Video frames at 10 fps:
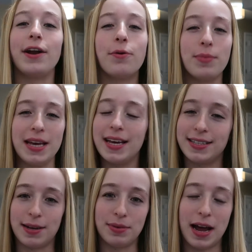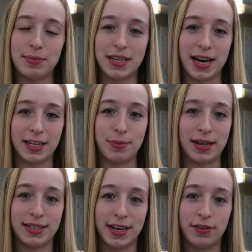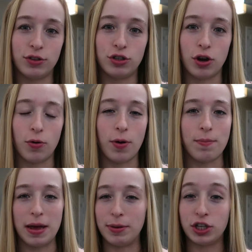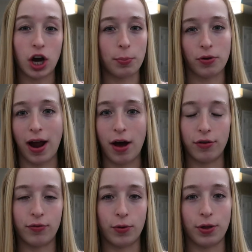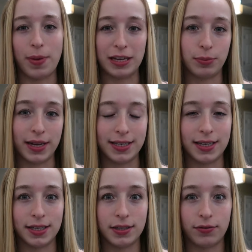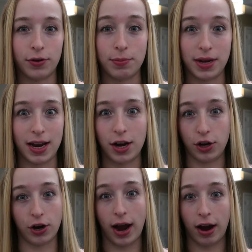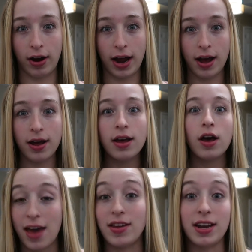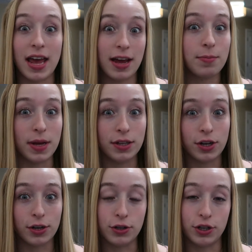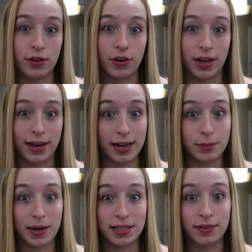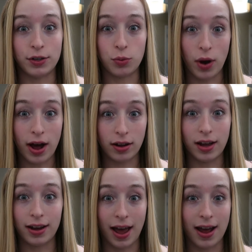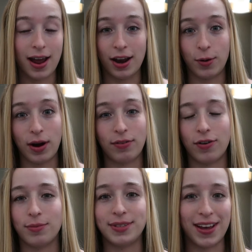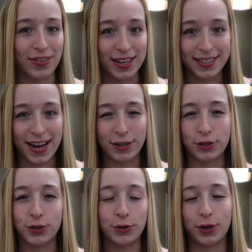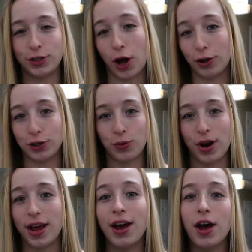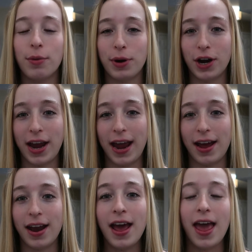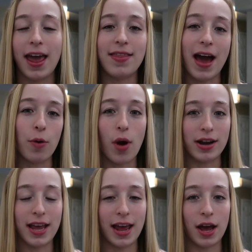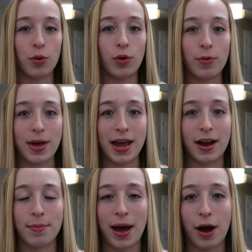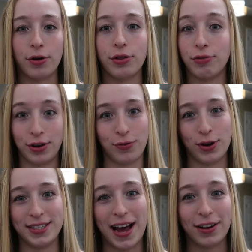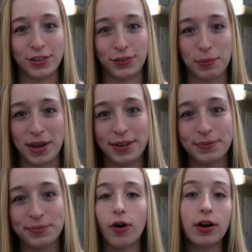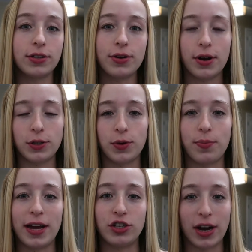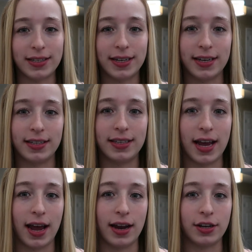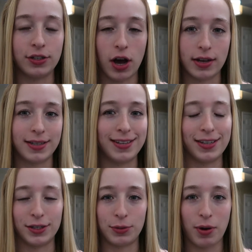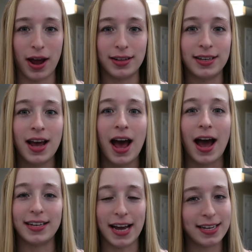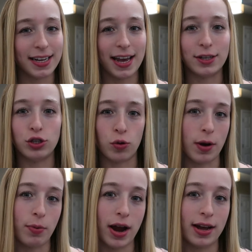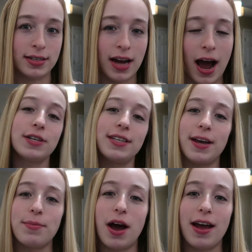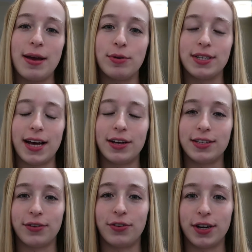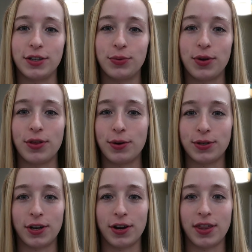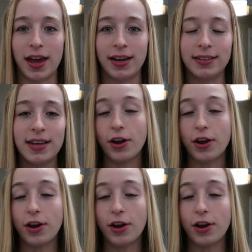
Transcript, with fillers: I know meat can sometimes get expensive, so maybe shop around for the best places for meat in your area. And then canned beans are usually really inexpensive as well. Again, anywhere from 70 cents to $1.20 per can, and that one can will make about 3 to 4 salads for me. You'll also notice with my dressings and sauces and spreads, I tend to get store brand. Personally, I'm not able to tell a difference with those certain things.